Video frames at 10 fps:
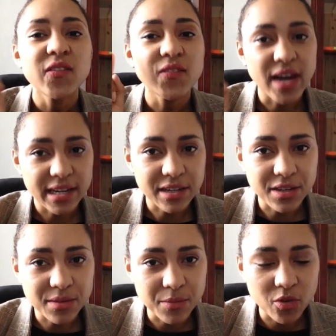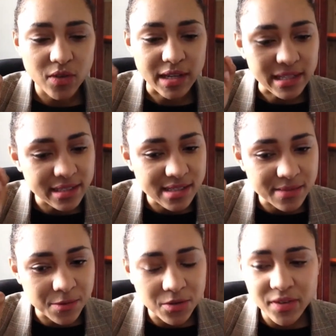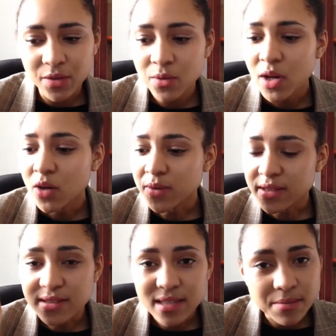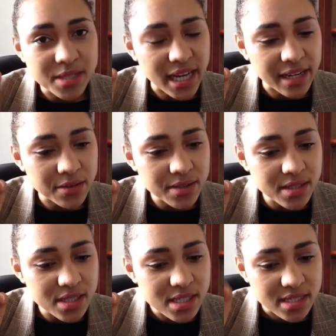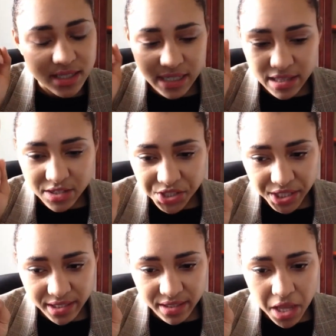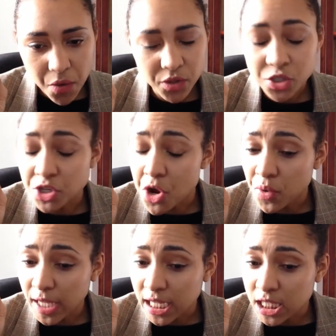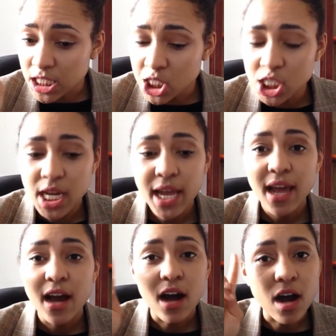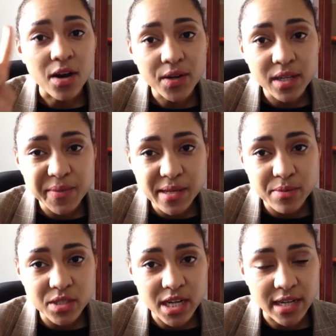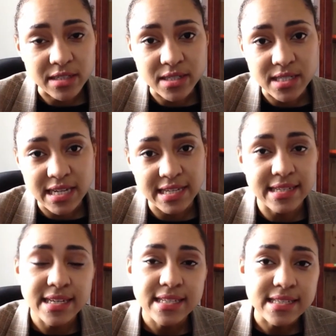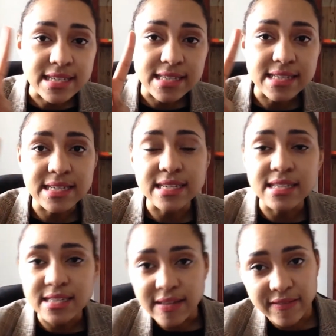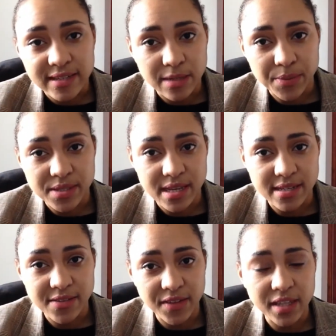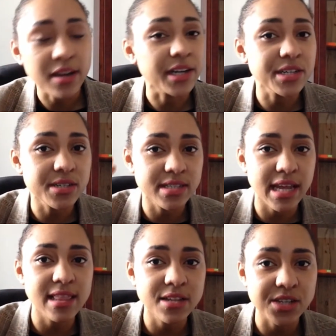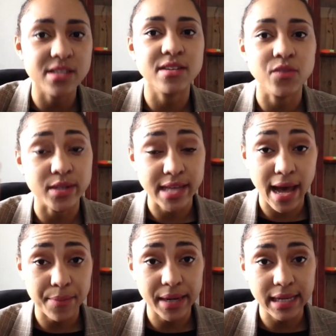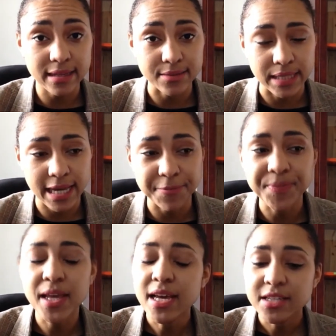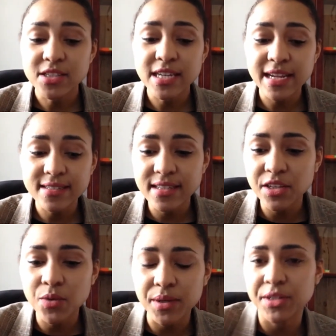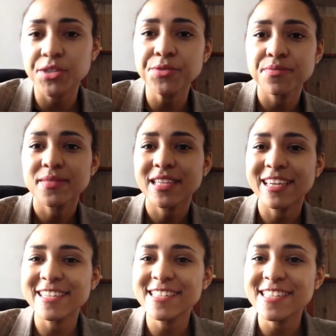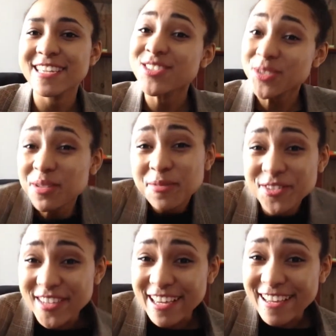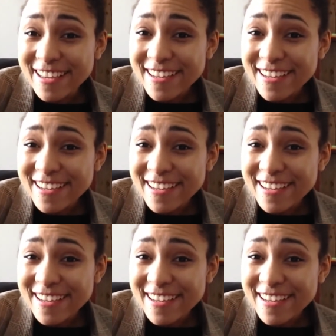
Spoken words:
find a good movie, an easy movie with subtitles in the target language, no English. Already be able to understand 60 to 70% of it. Understand the gist of what's happening, okay? So the next thing you want to do is enjoy the movie,